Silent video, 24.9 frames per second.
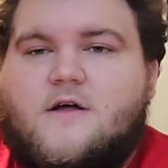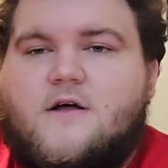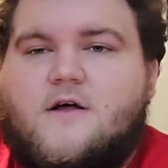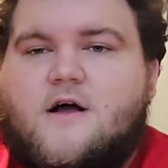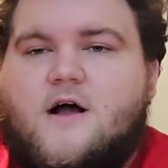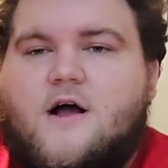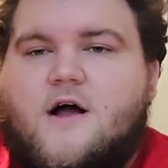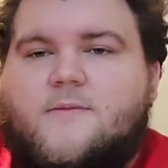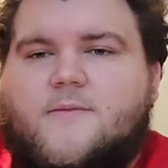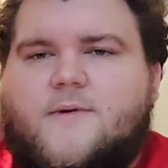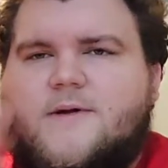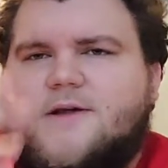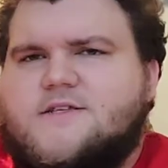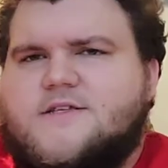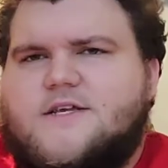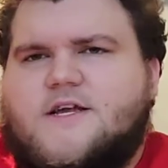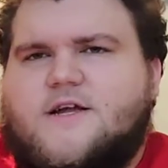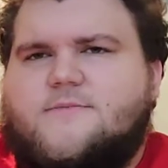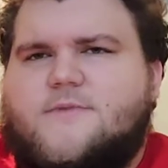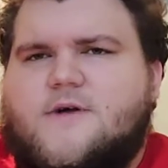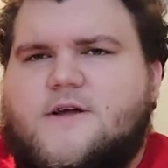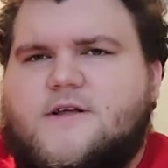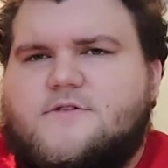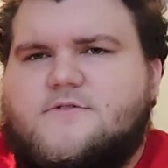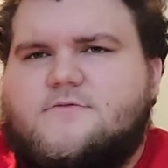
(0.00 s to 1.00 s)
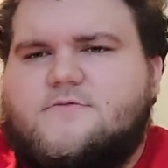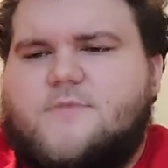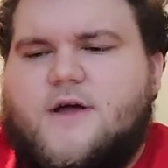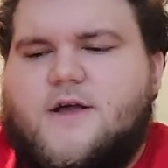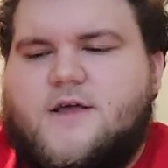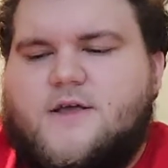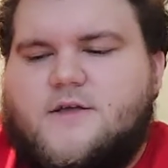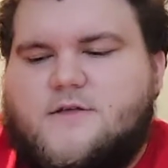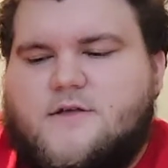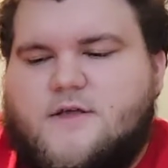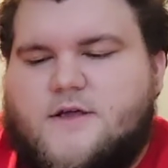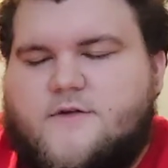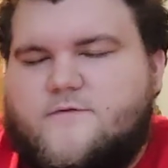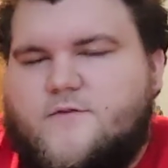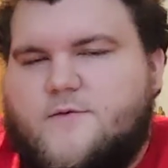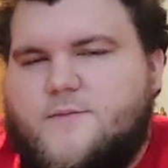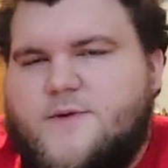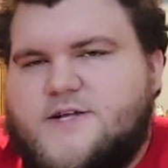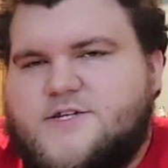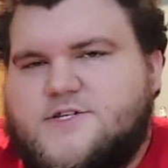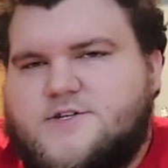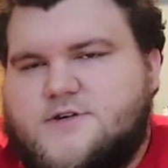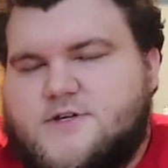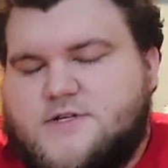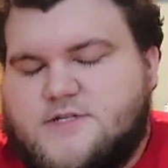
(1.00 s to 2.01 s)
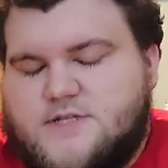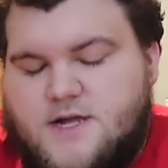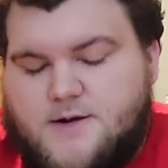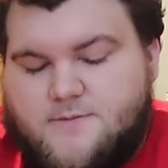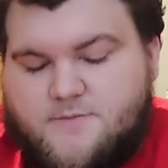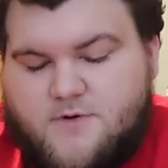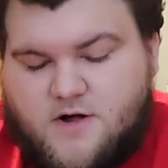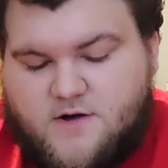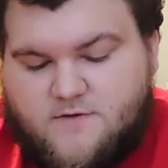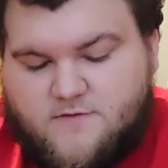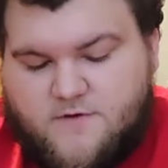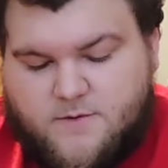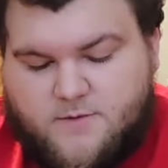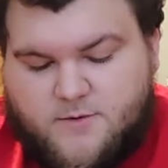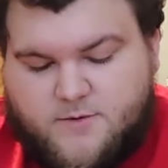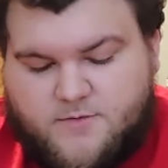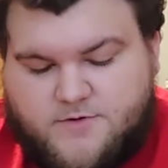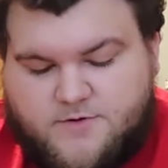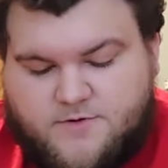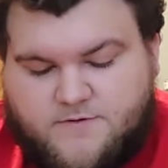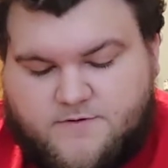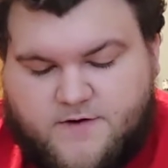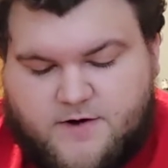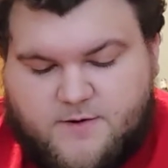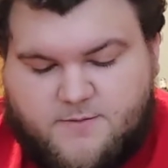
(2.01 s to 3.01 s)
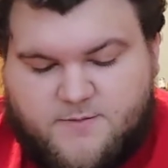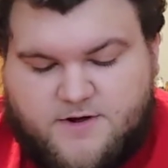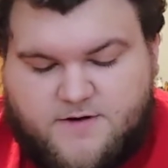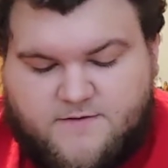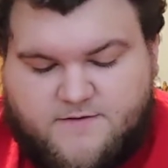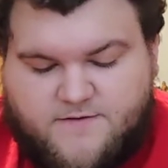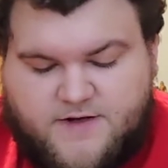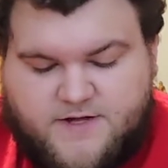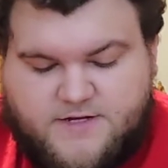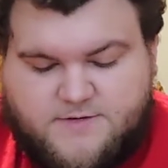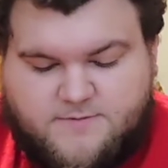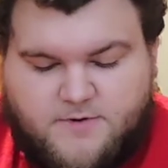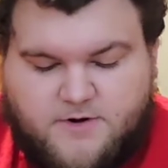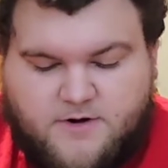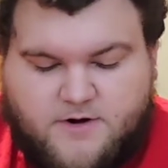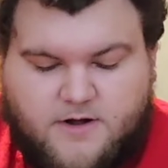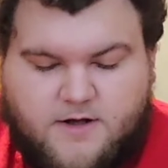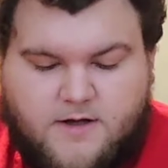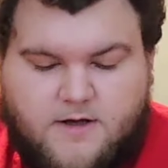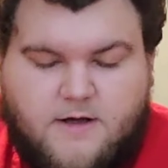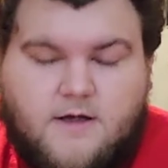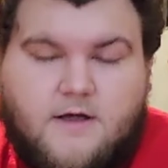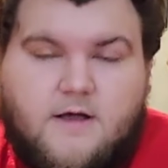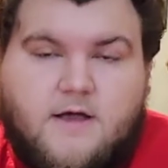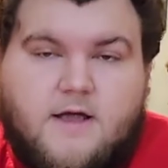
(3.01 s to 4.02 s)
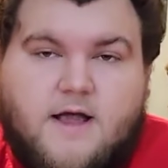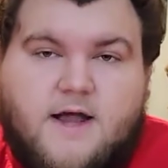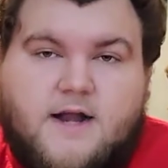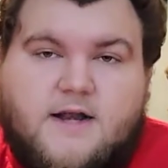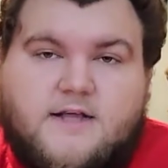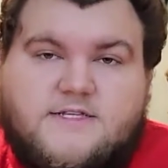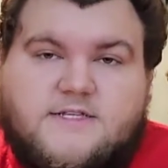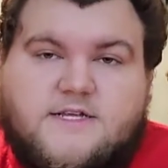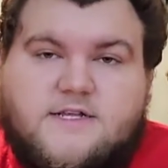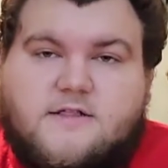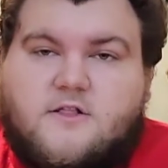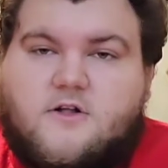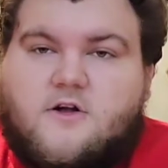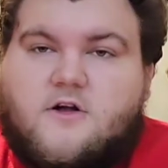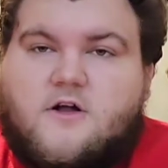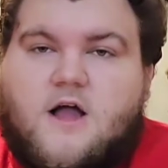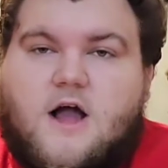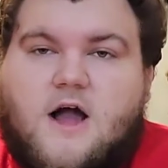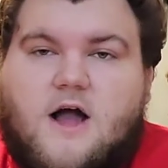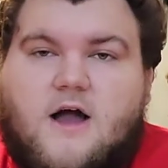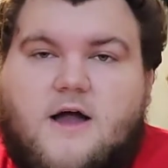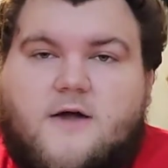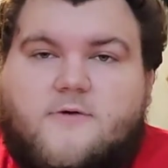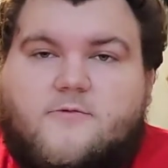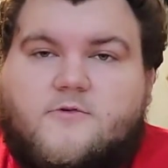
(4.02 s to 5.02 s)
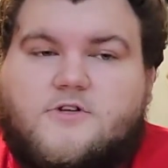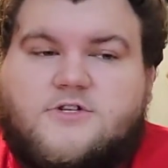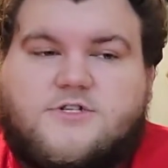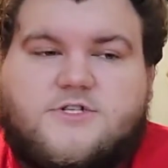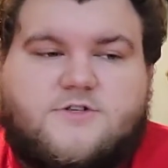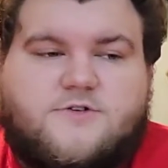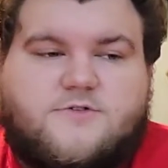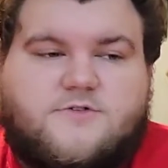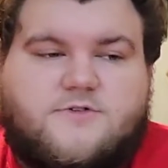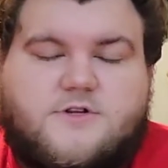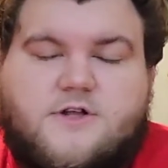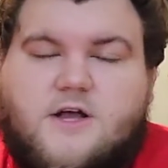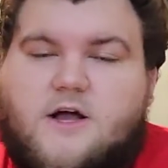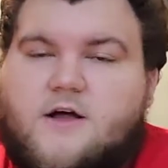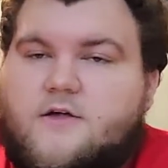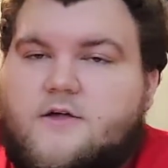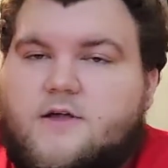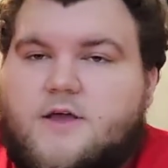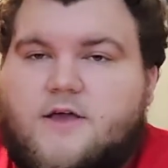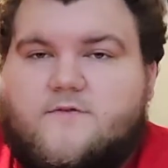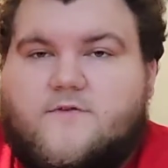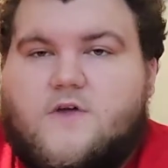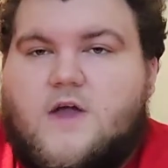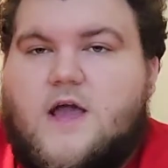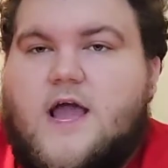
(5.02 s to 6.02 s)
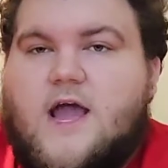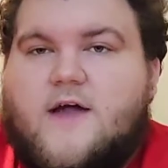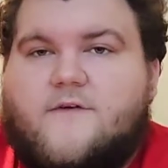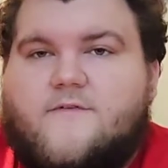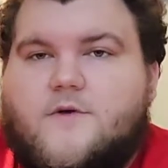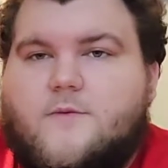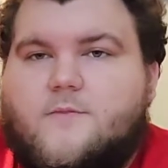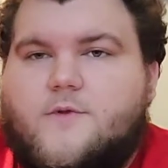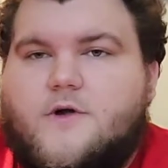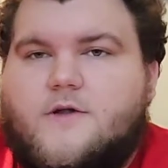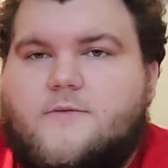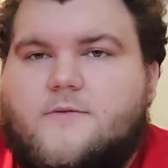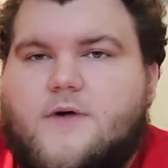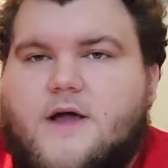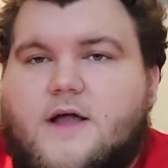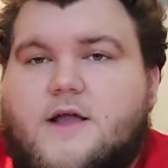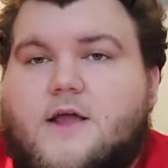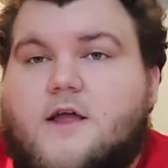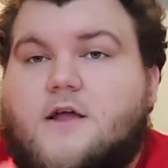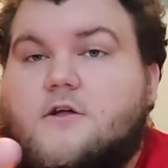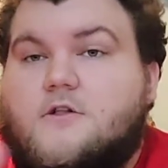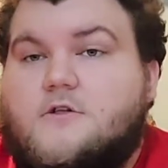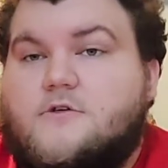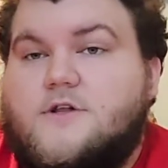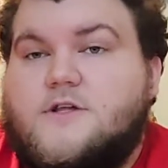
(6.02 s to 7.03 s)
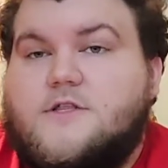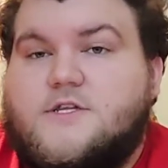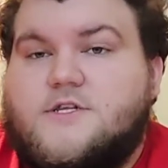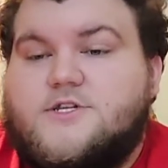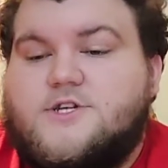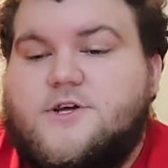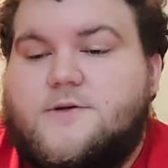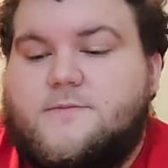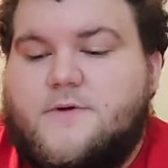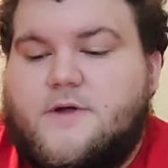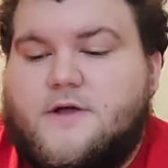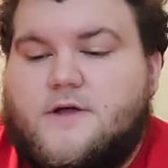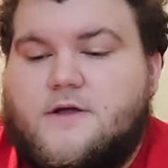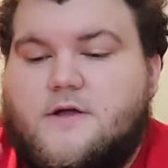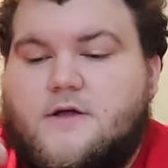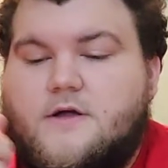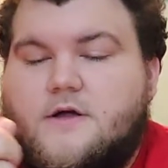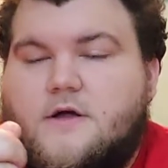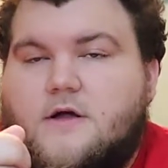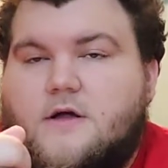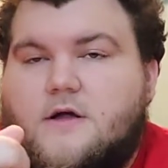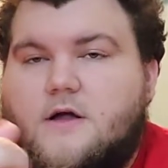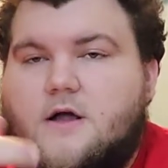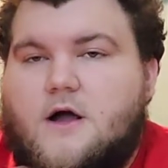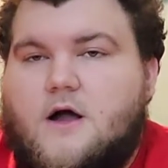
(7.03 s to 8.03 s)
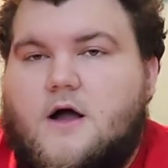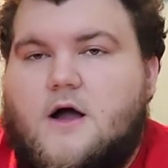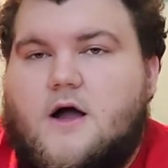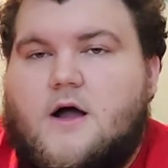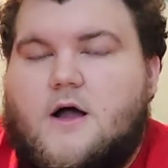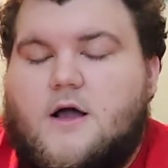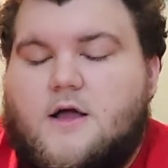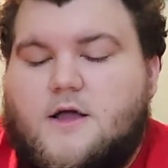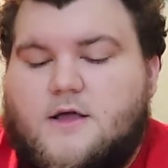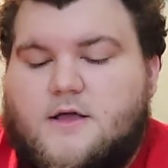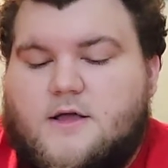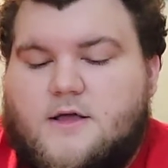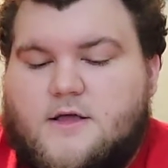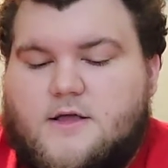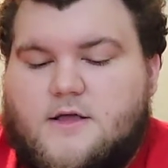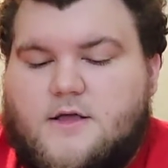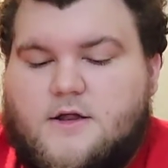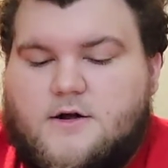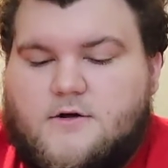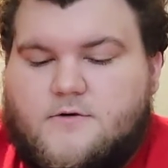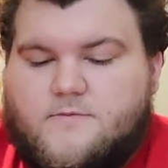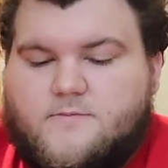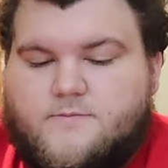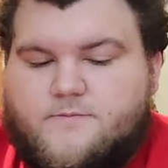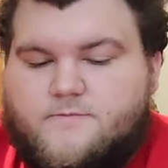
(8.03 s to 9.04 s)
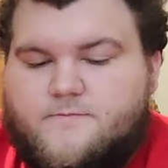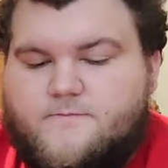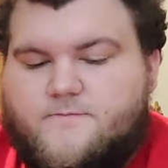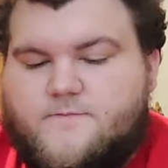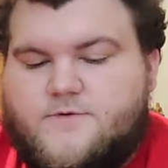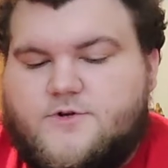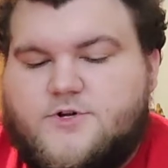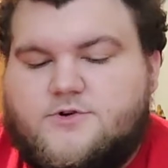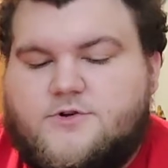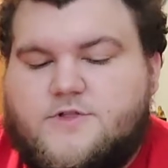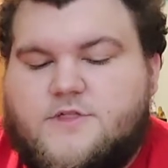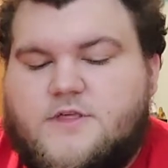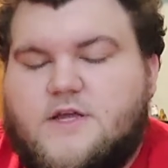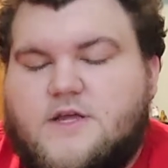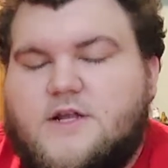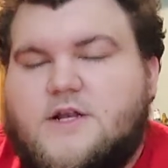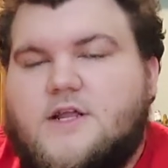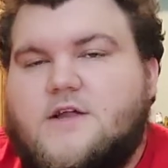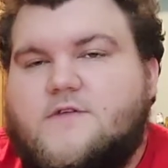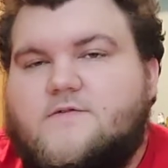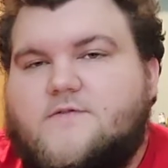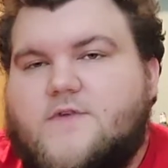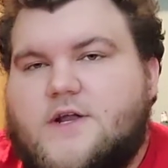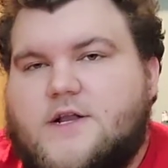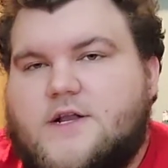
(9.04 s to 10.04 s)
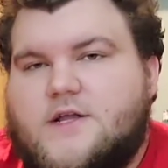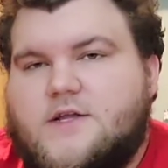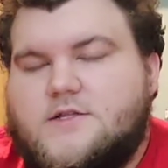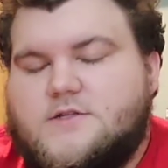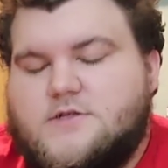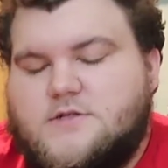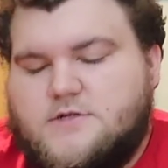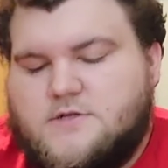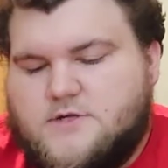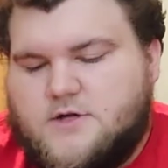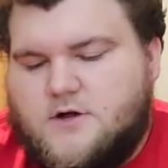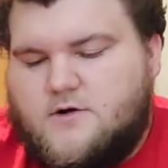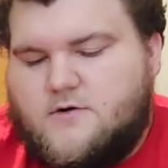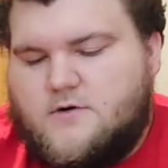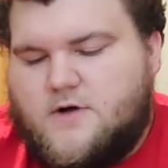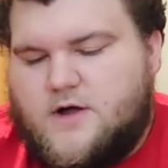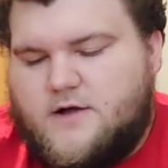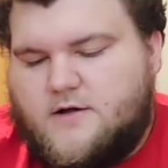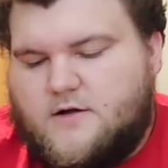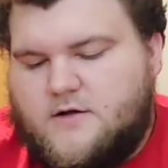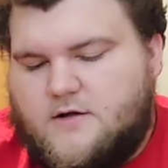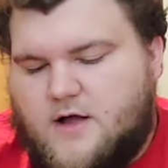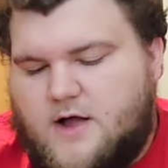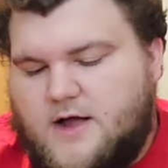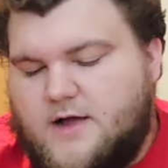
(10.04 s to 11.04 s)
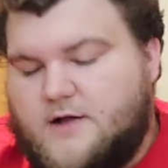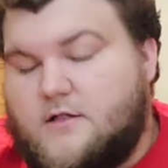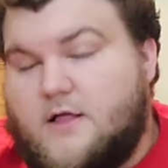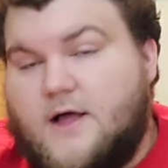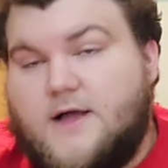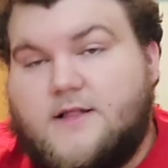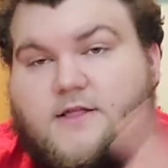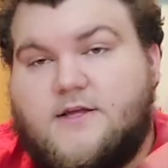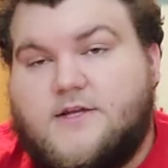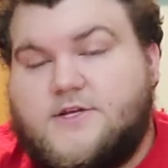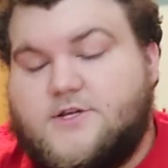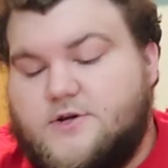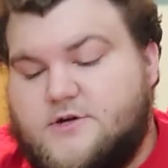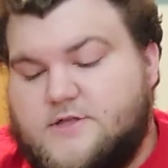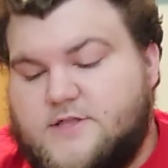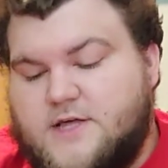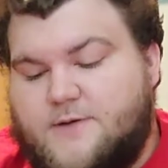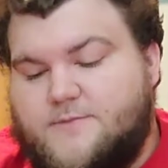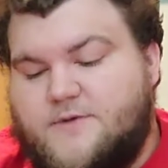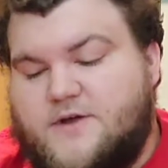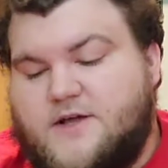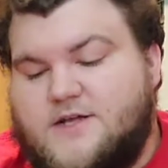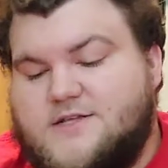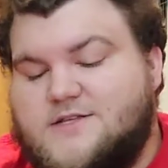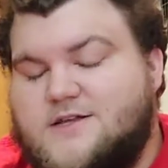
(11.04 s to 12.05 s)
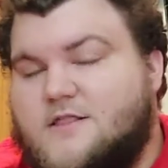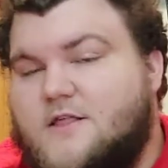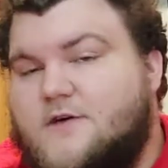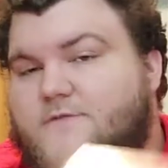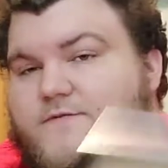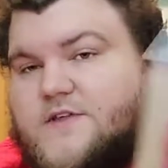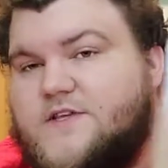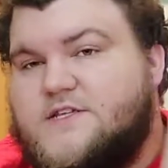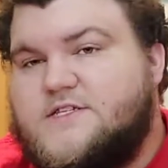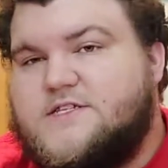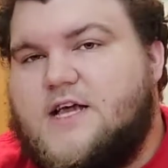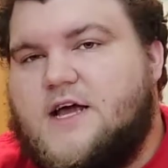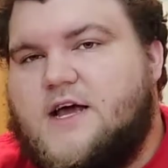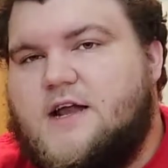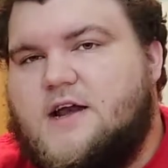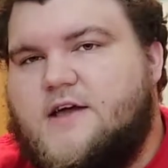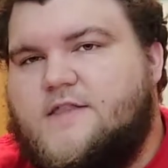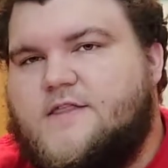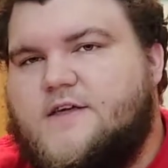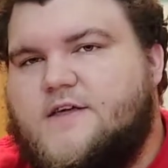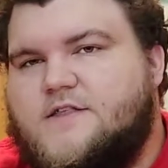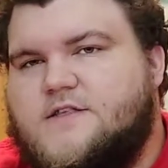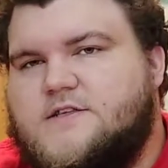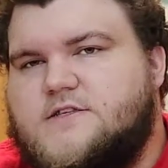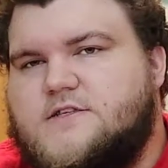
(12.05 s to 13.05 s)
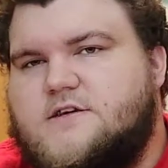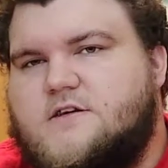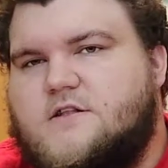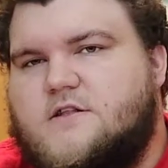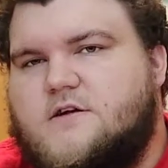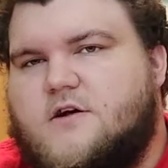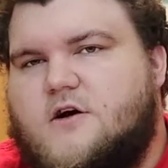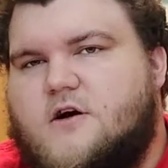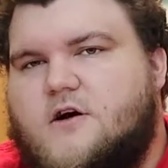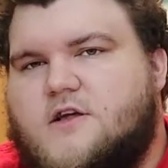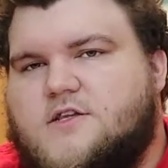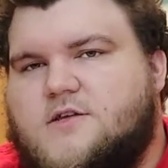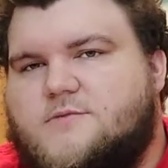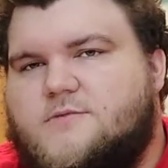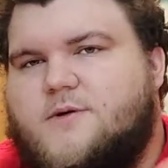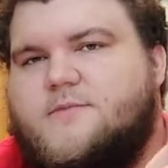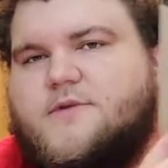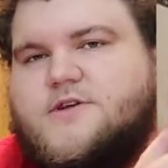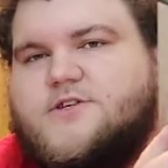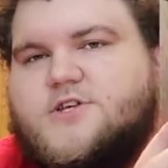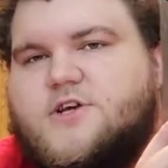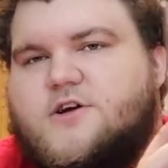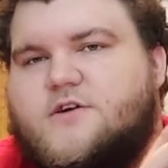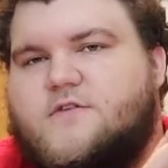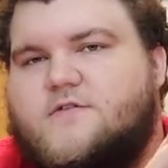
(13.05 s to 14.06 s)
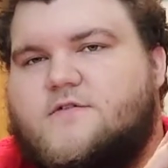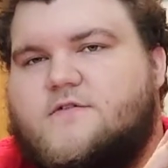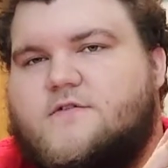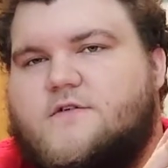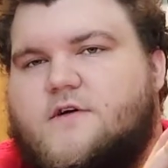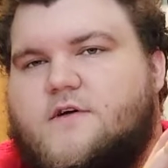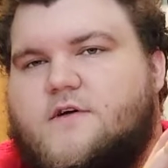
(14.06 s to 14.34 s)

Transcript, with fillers: uh, because he had my, my information because I bought from him. So he found me on Facebook and he said, look, I will, sh- I'll give you half your money back, including the shipping, uh, you know, due to the inconvenience. So I, I gladly took that because I love the set. I think this is going to look awesome on my shelf,